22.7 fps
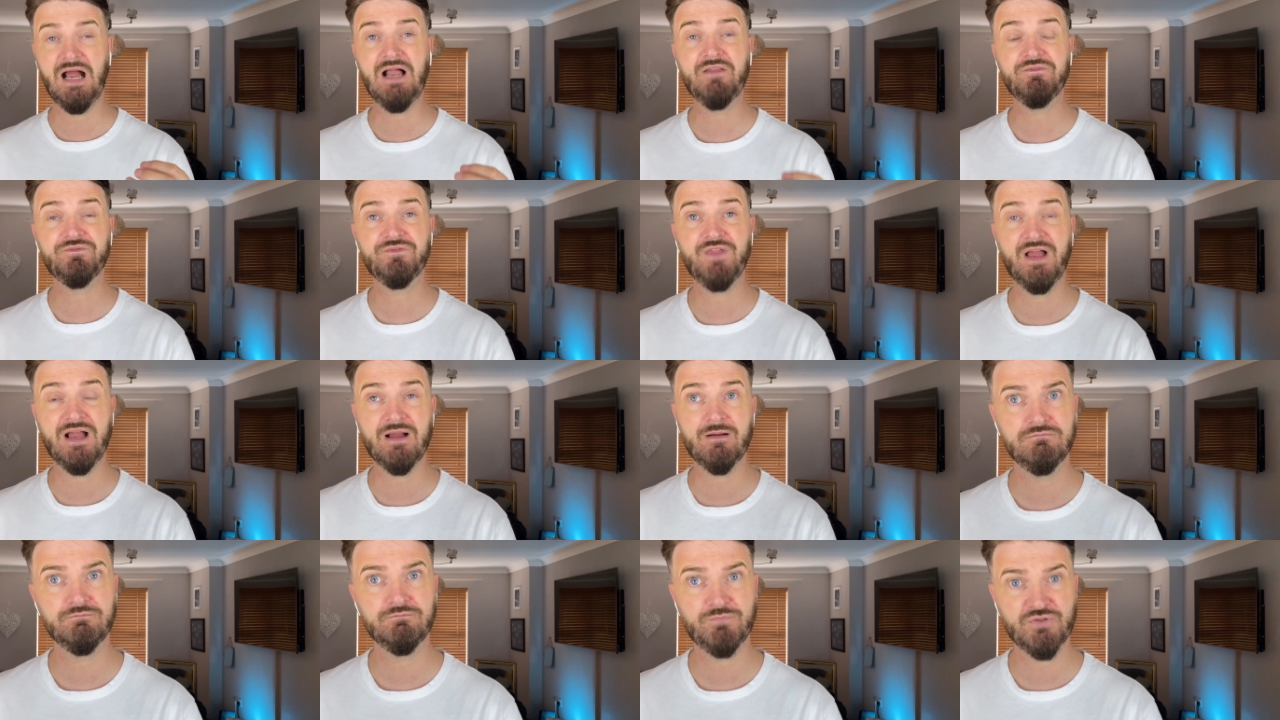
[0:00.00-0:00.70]
add
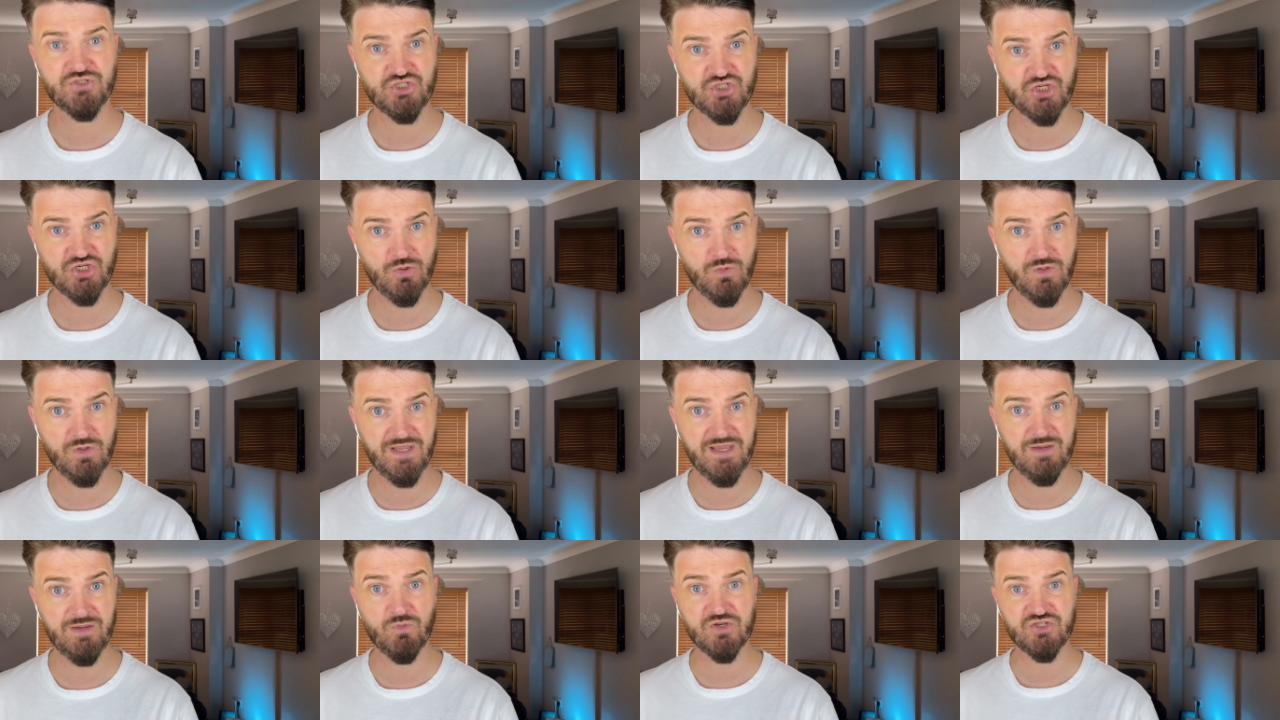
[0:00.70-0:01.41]
that
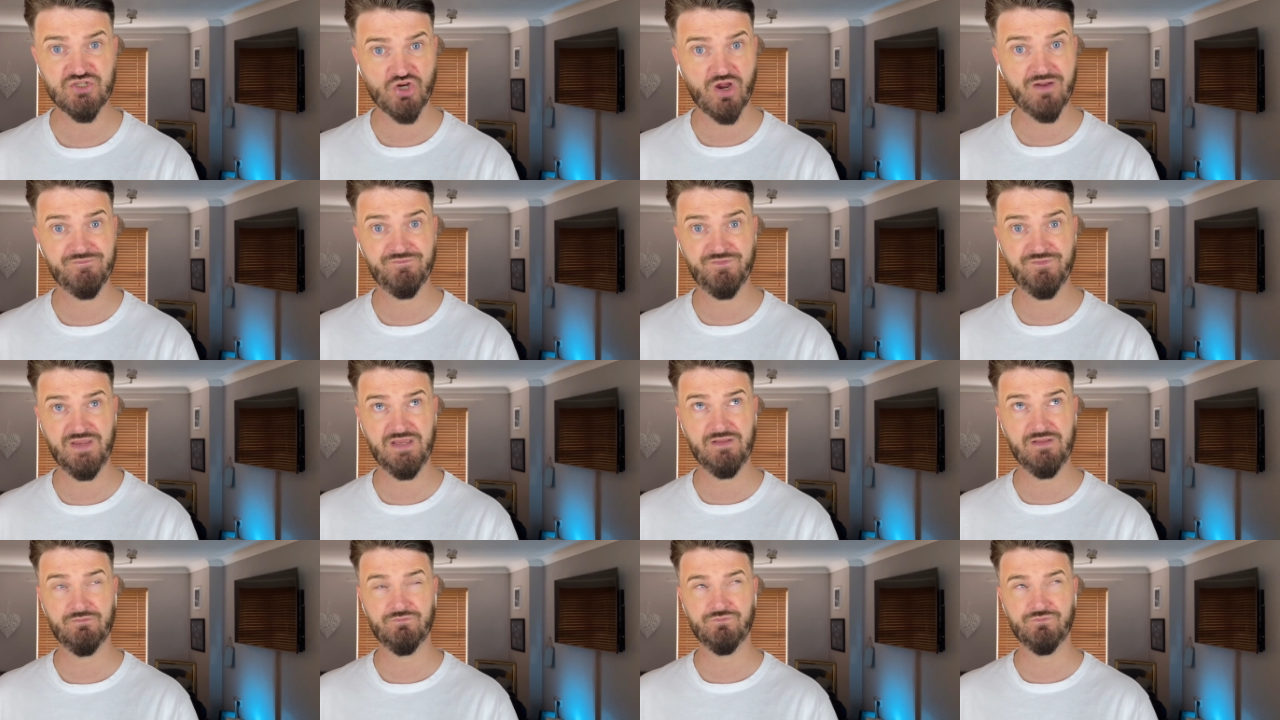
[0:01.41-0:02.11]
patchouli, which I
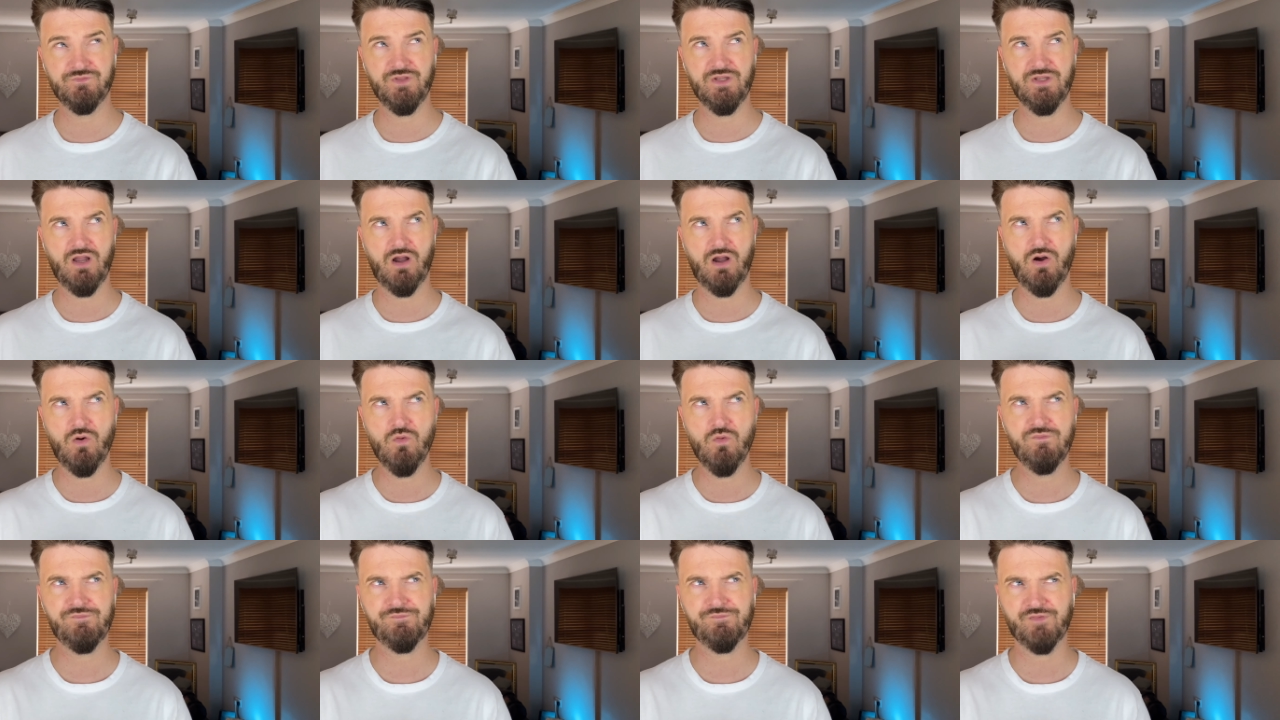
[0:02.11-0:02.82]
think the
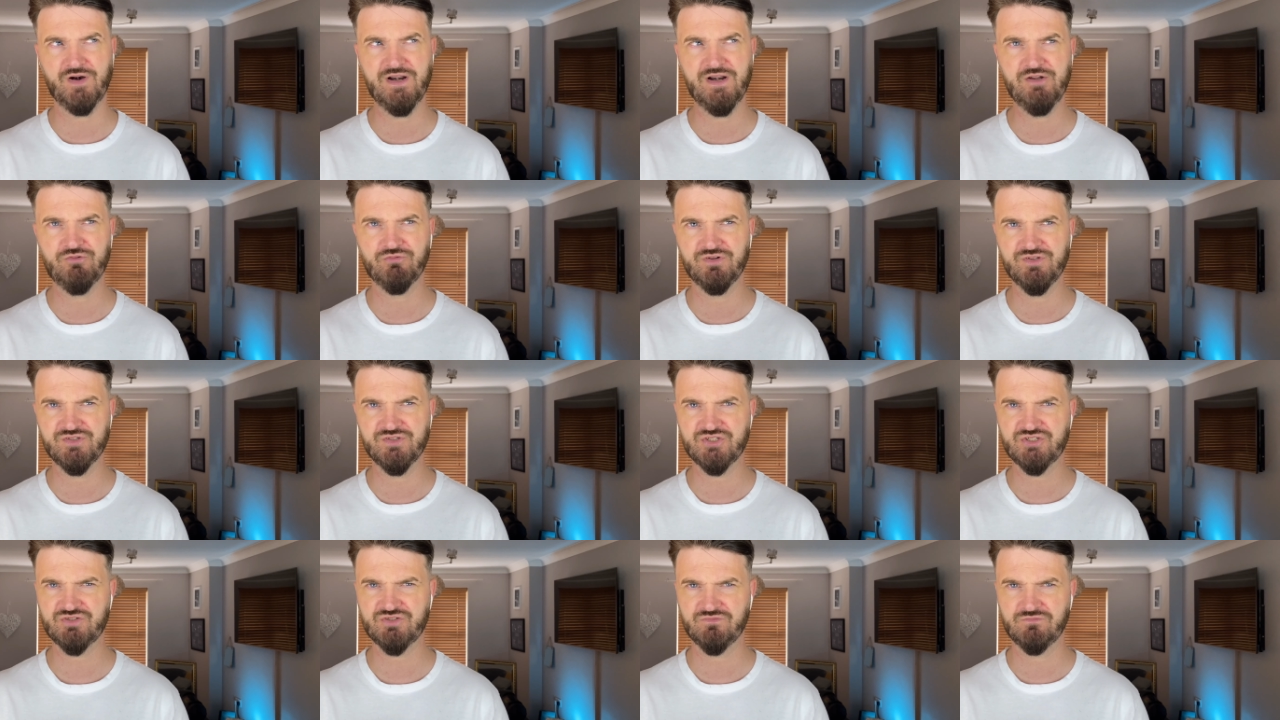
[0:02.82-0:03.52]
whole
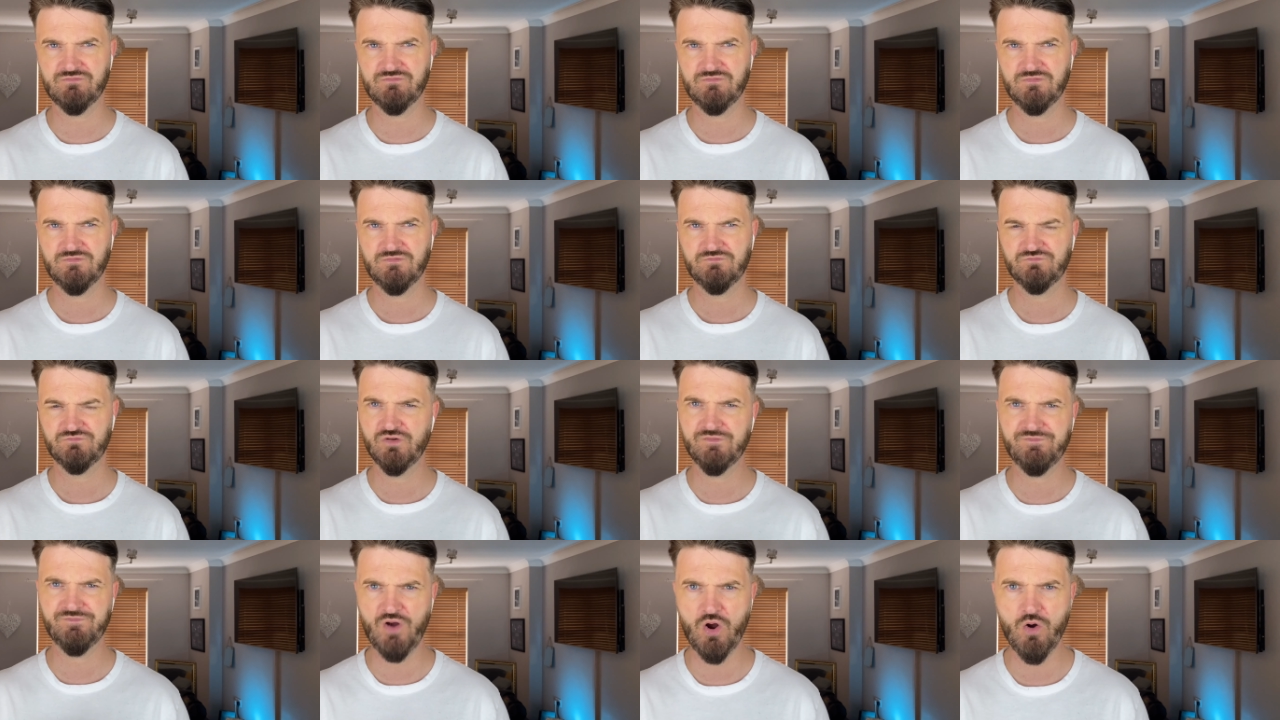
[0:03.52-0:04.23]
fragrance
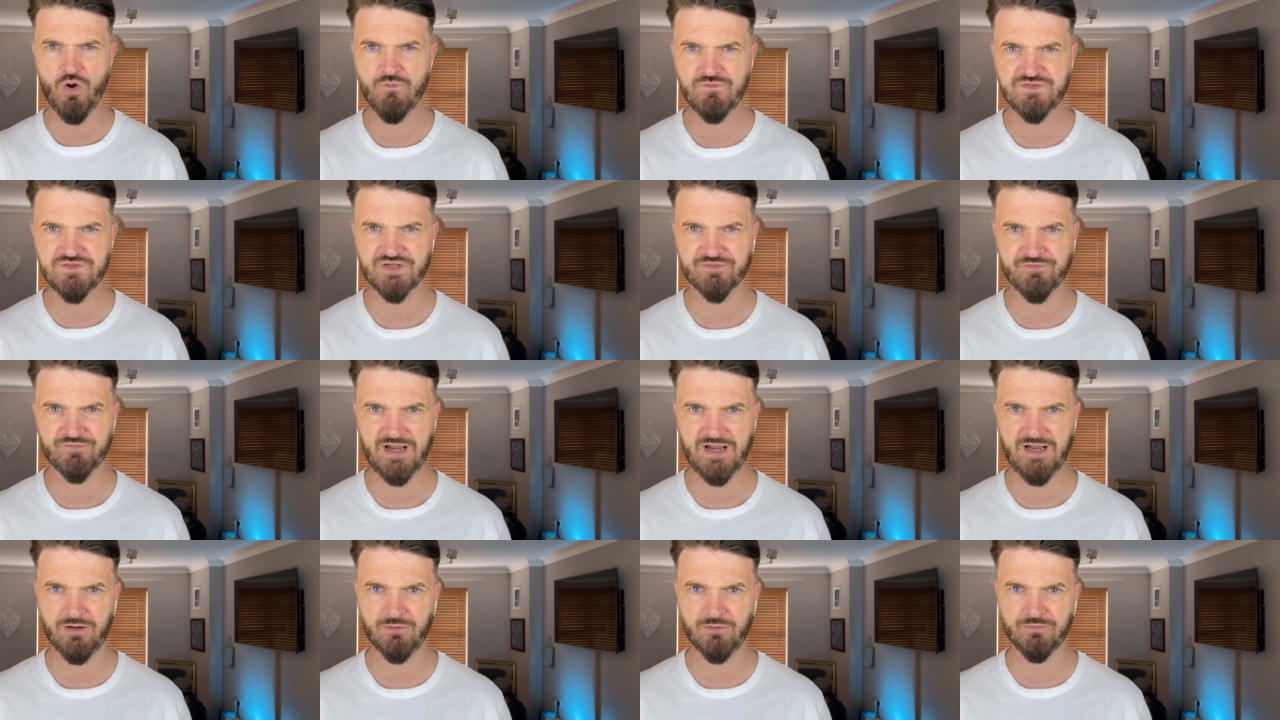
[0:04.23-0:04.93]
revolves
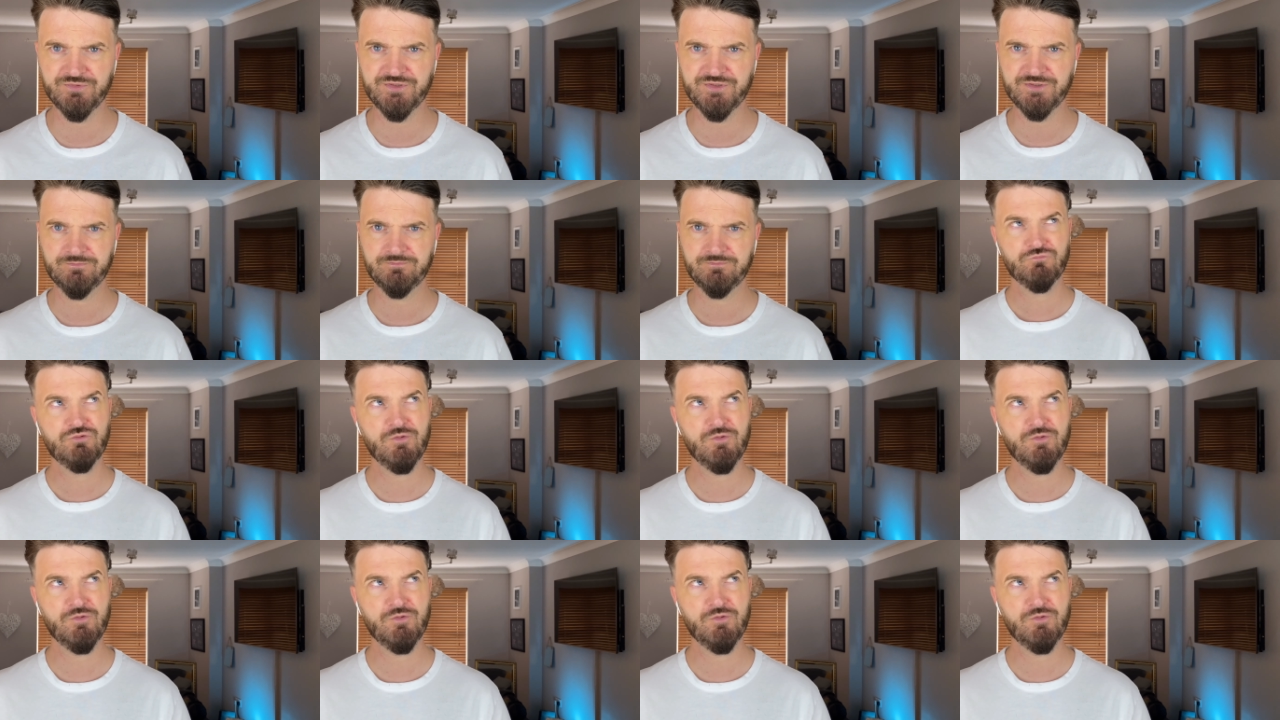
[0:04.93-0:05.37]
around,